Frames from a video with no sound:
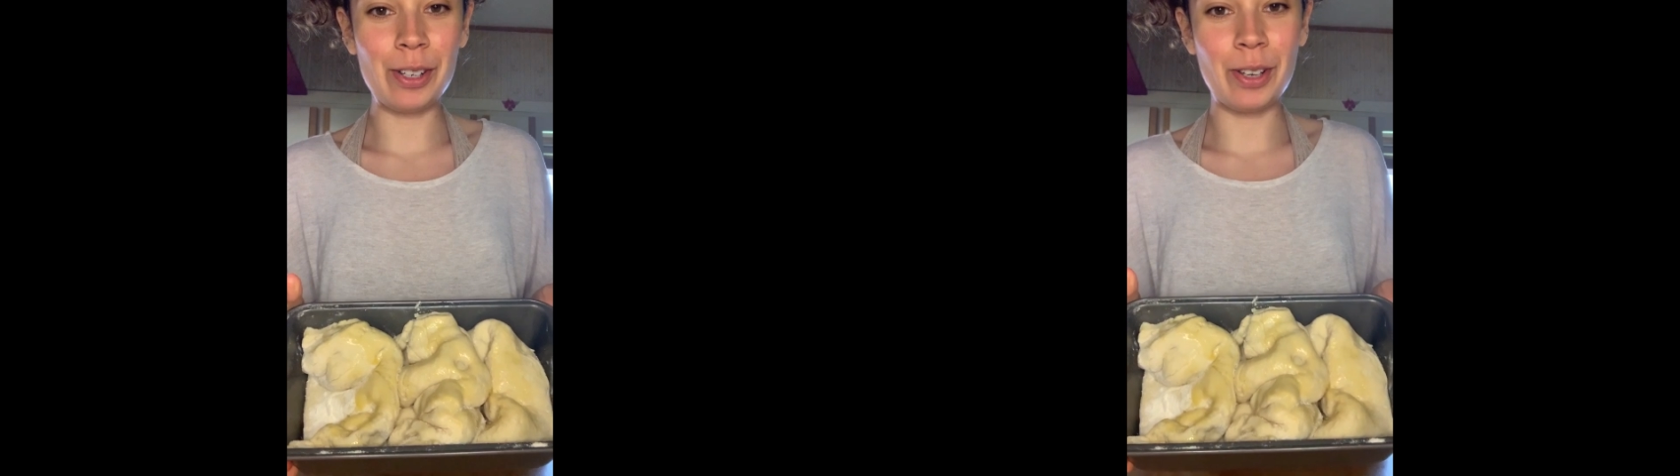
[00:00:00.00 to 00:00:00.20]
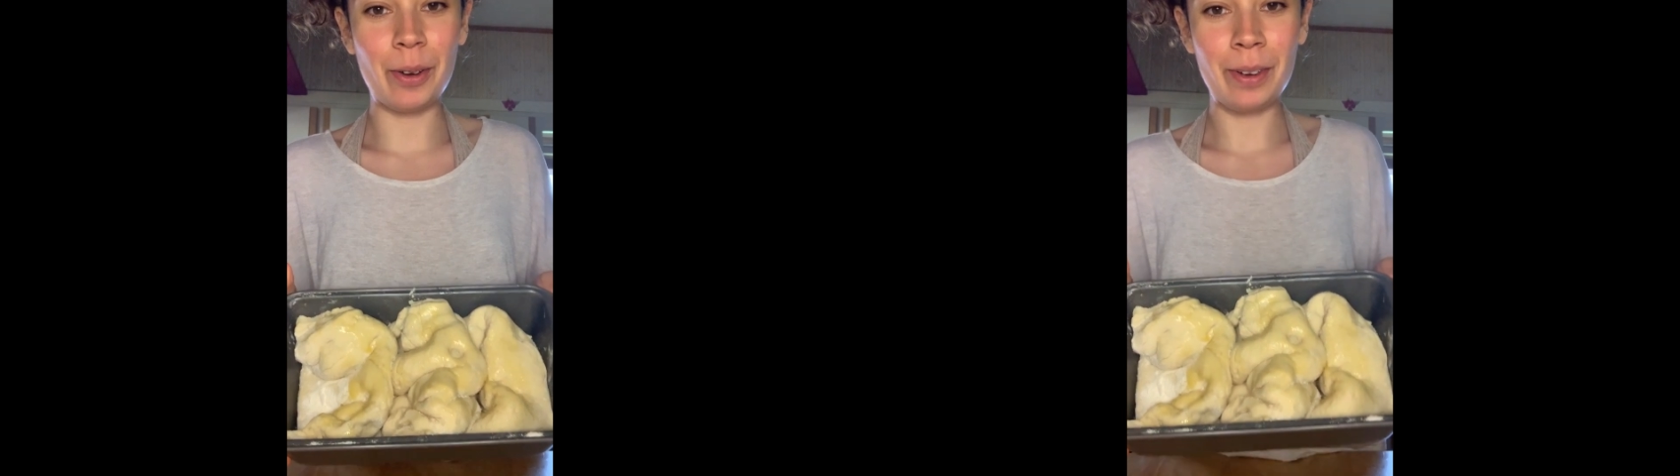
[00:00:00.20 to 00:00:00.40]

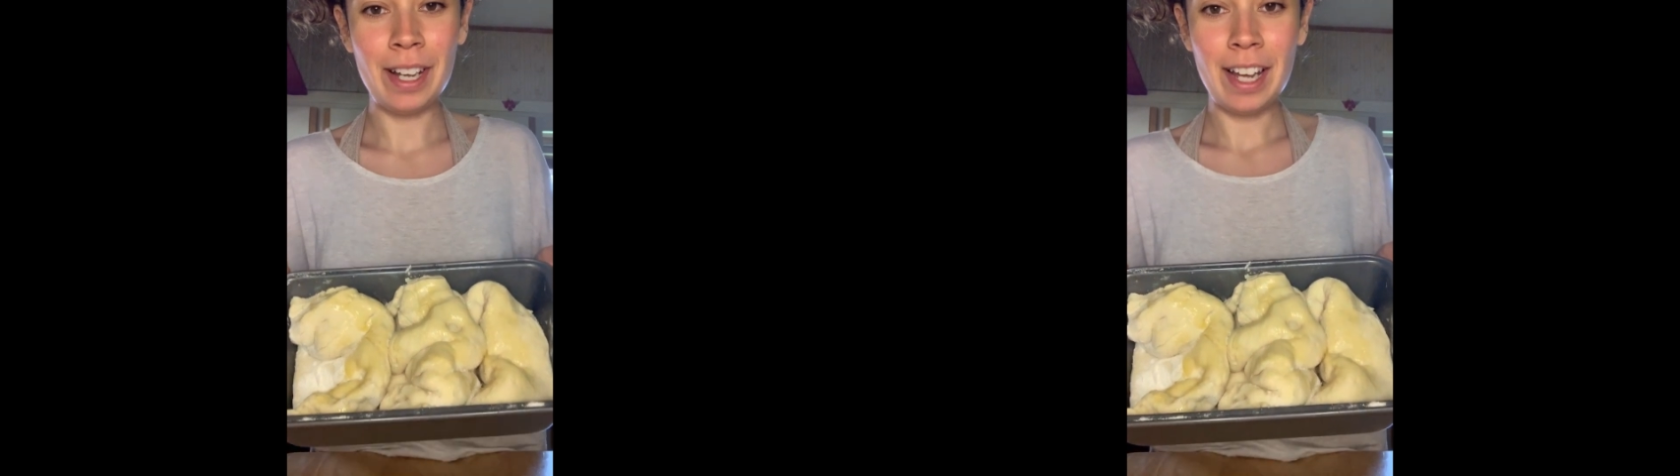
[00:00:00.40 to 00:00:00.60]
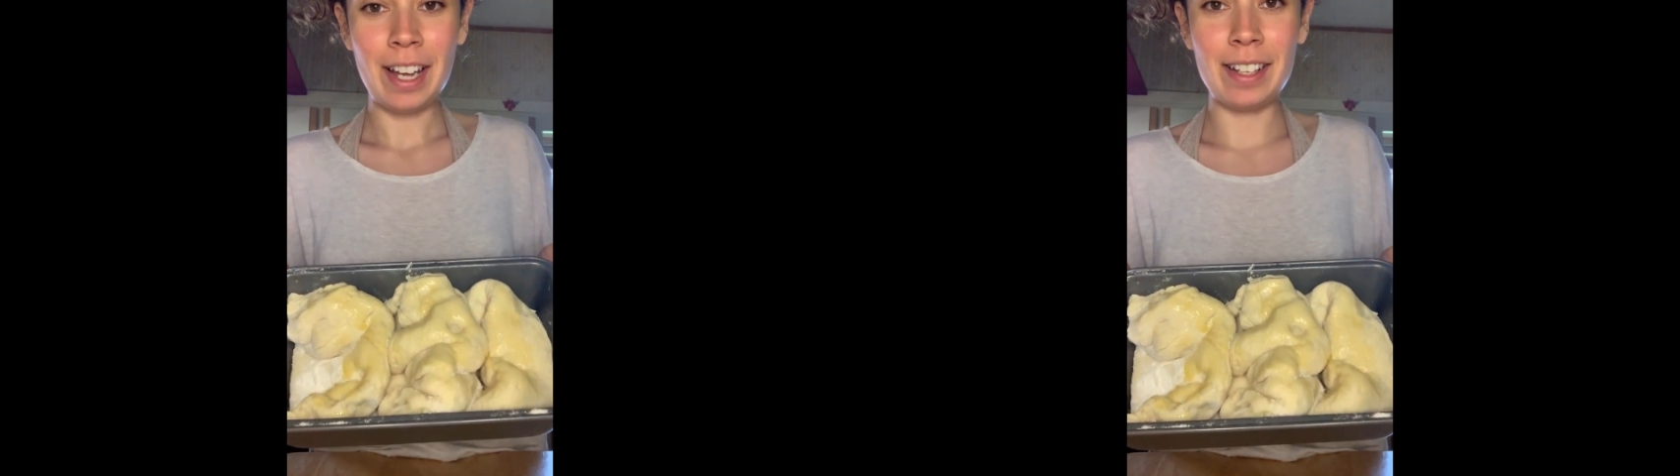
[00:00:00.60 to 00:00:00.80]
So
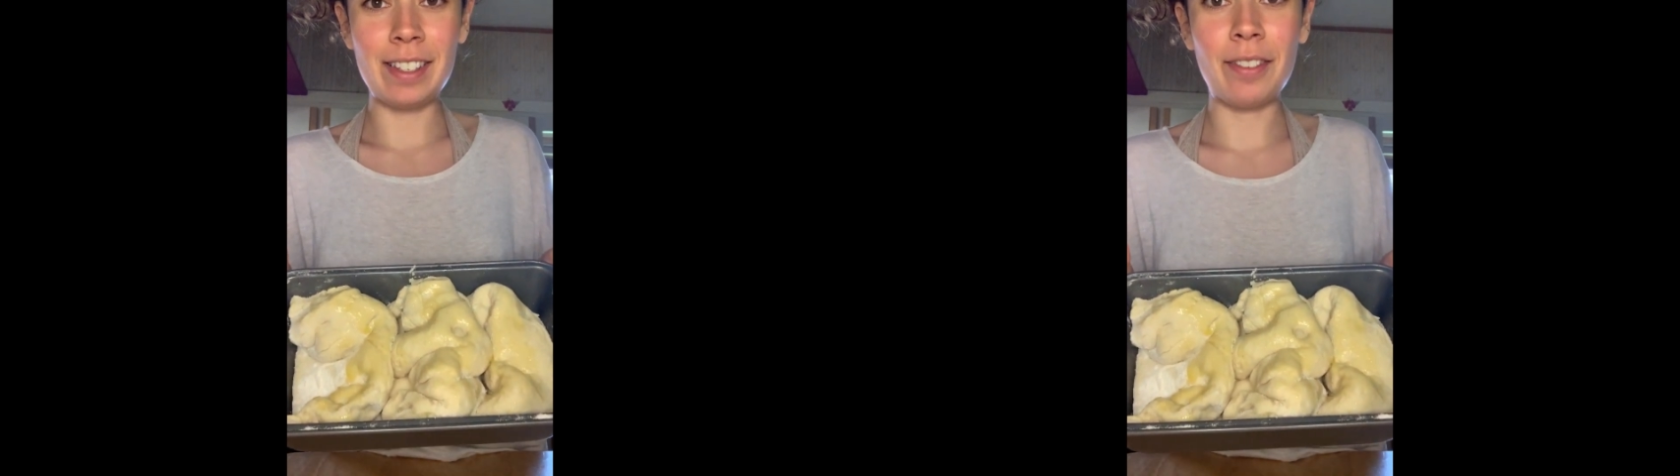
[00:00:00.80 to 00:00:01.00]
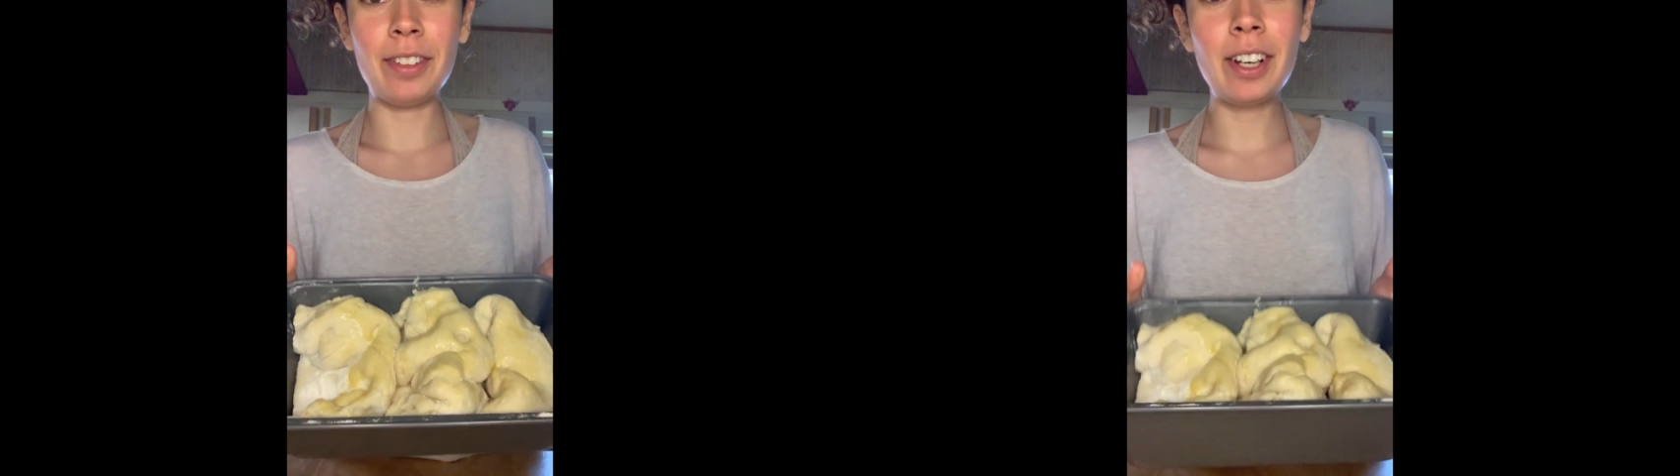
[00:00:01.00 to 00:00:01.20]
it's
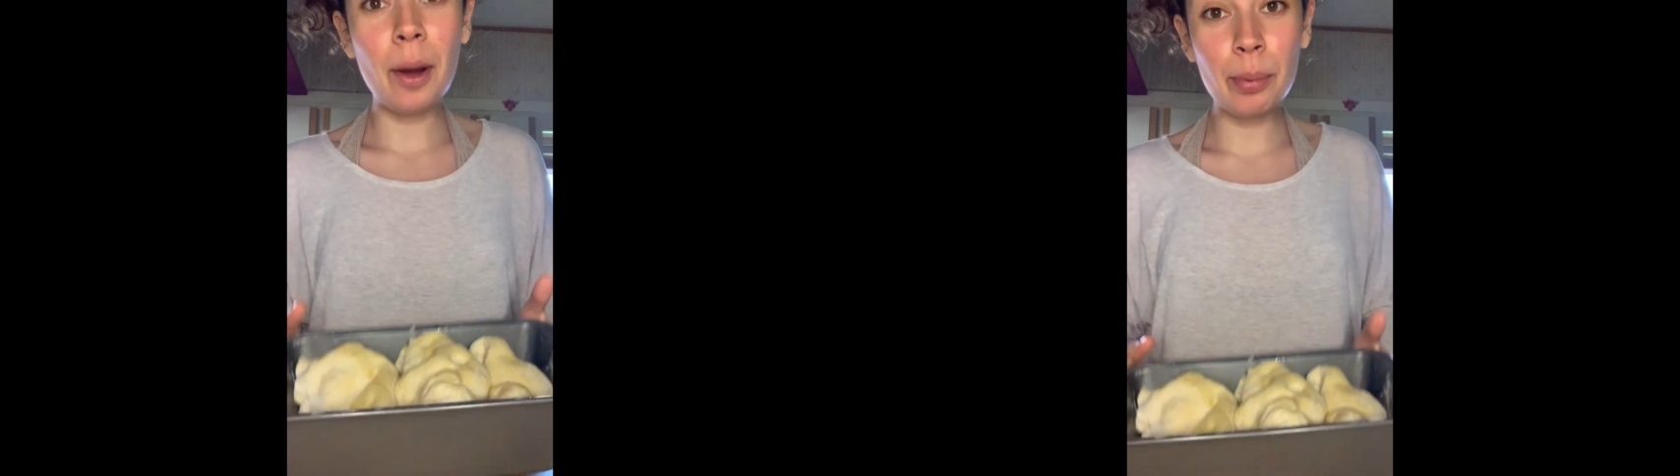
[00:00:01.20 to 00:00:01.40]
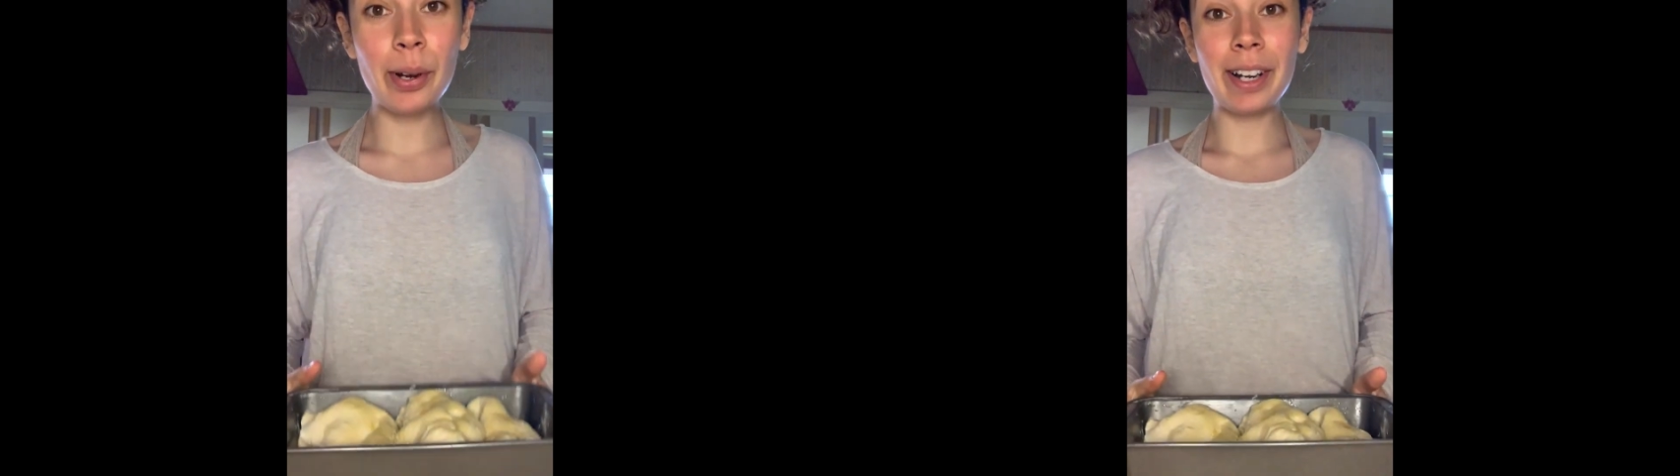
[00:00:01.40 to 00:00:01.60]
definitely
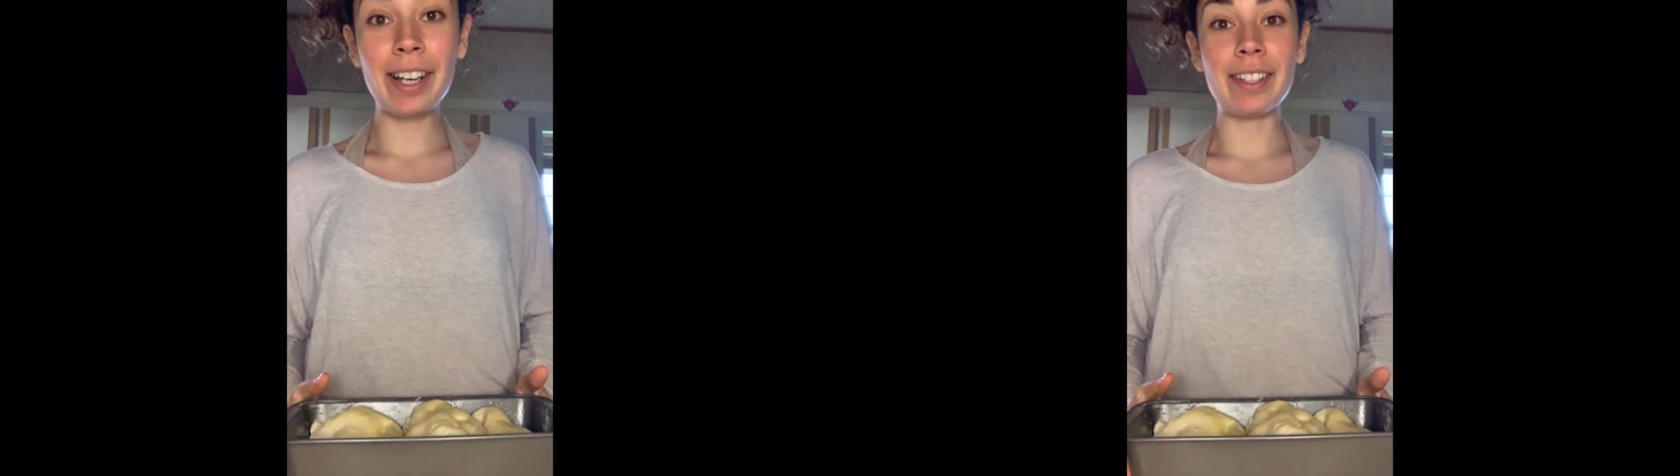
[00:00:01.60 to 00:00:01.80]
not pretty.